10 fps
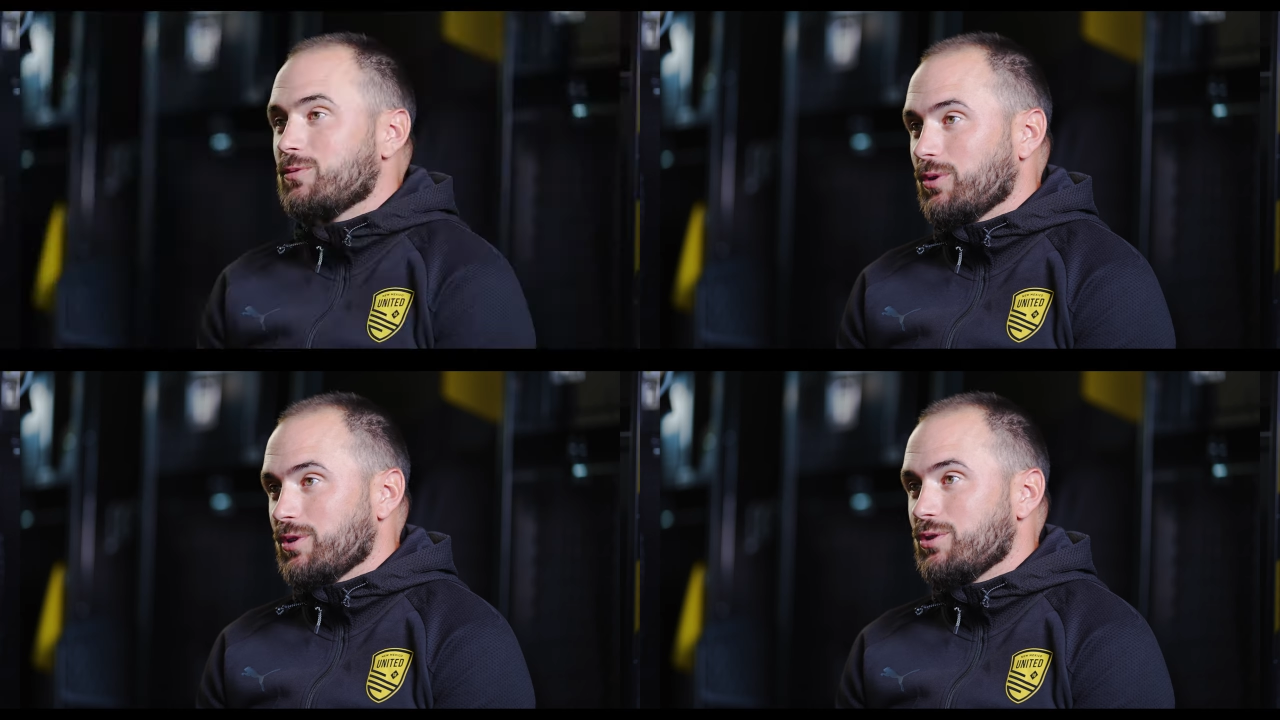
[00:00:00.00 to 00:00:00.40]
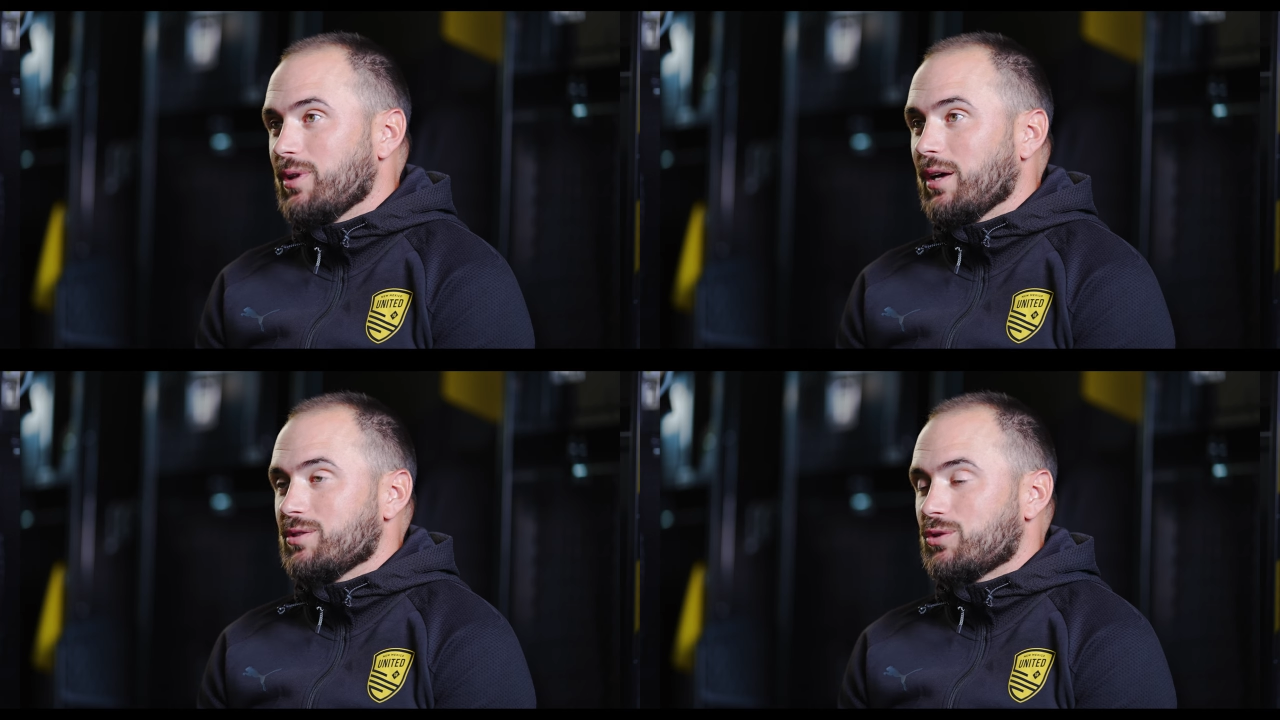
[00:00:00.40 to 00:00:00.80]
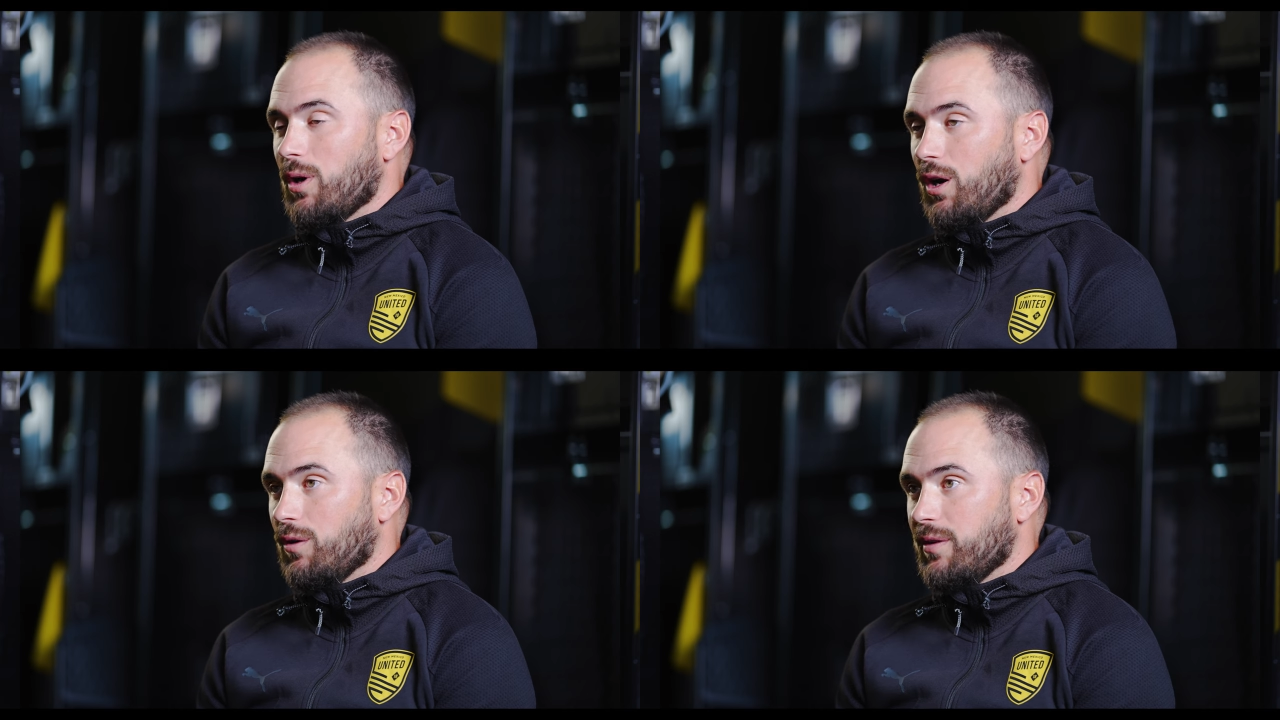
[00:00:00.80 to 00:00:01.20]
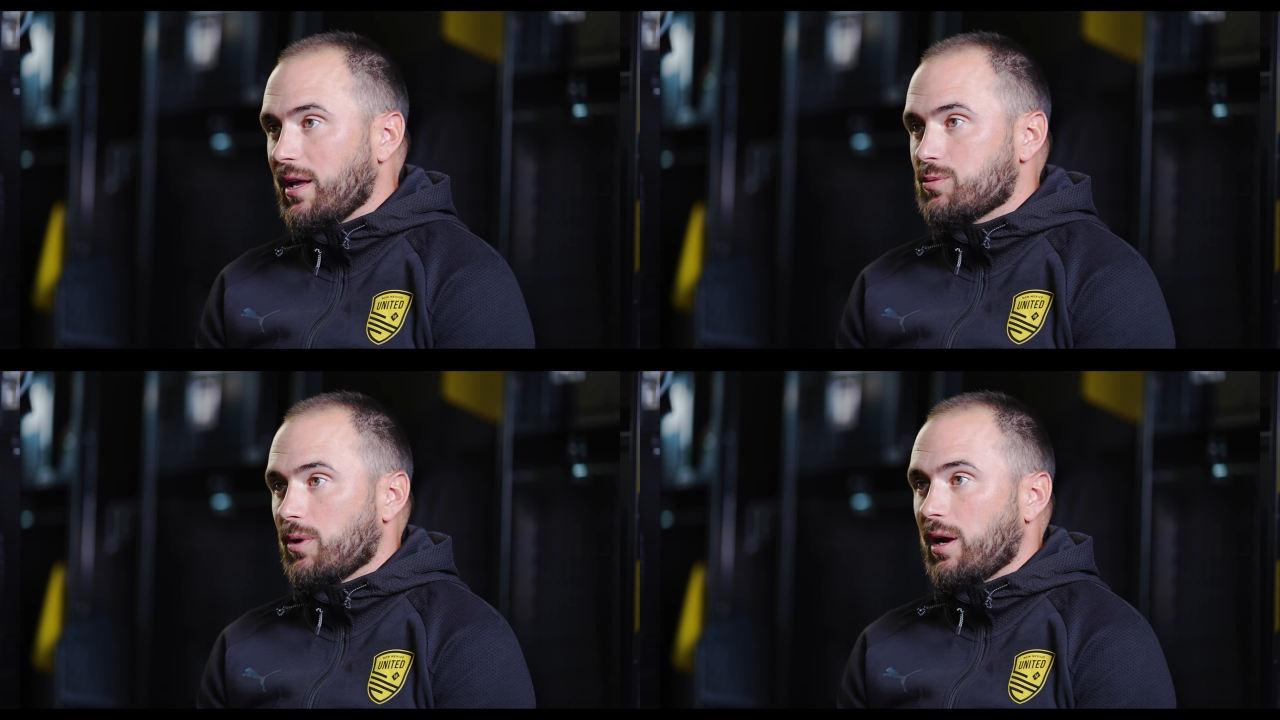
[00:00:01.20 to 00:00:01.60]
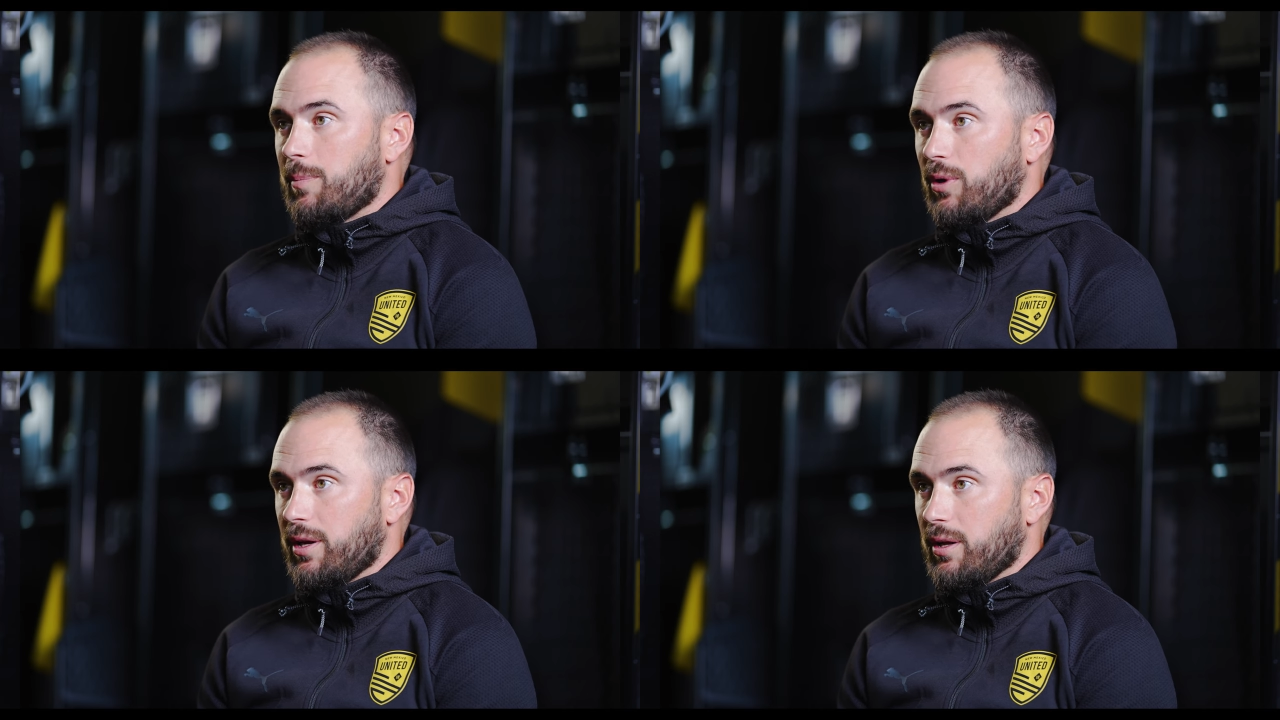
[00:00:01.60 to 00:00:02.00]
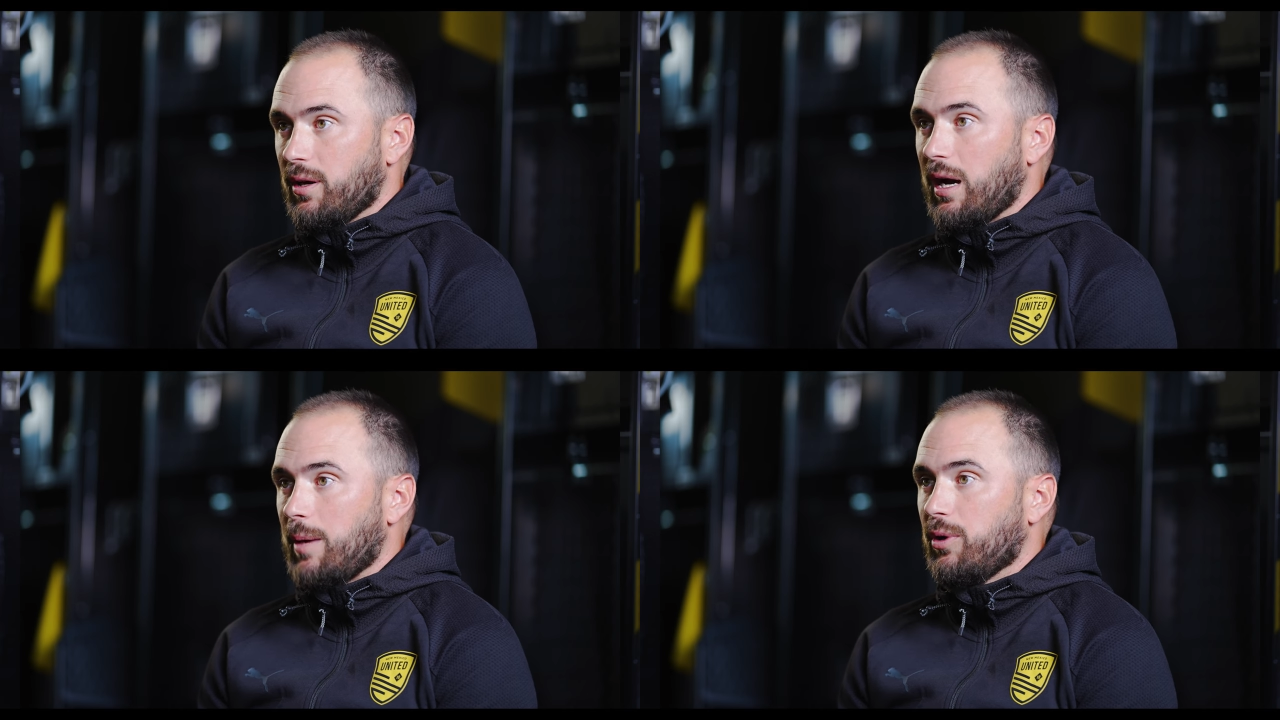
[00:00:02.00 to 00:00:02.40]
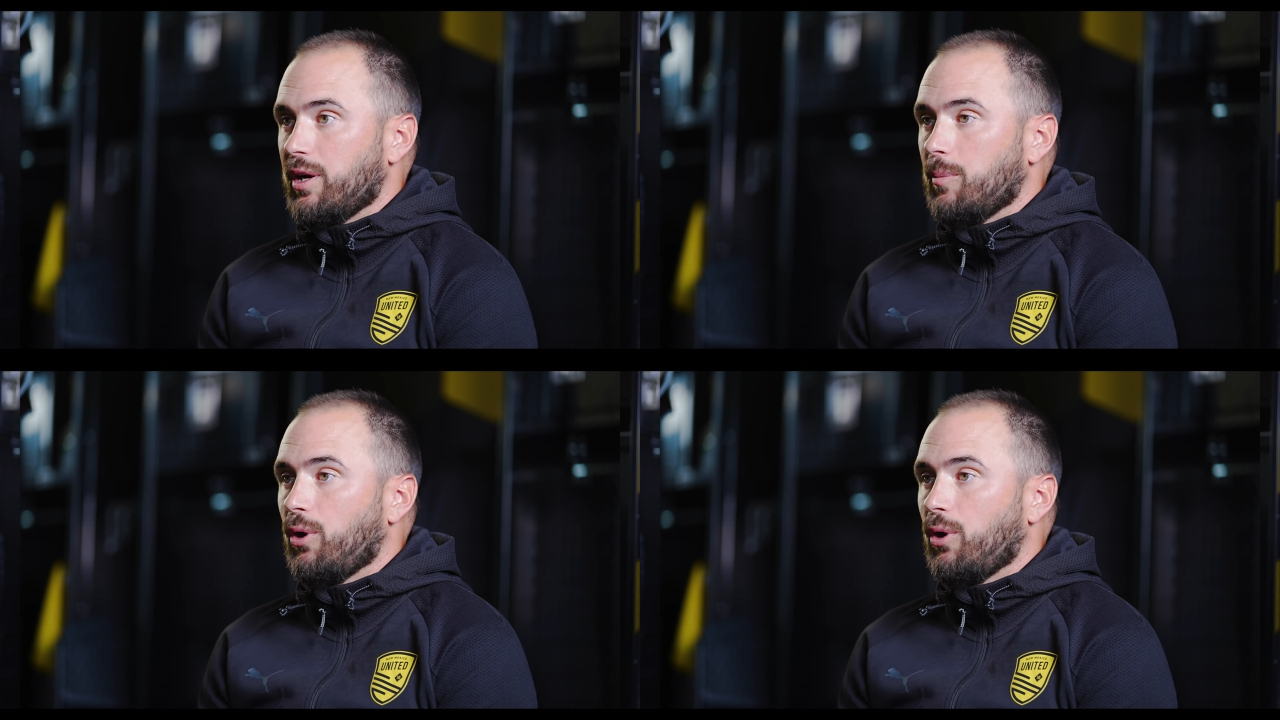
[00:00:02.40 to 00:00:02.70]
forward to 2012, and that's where I played a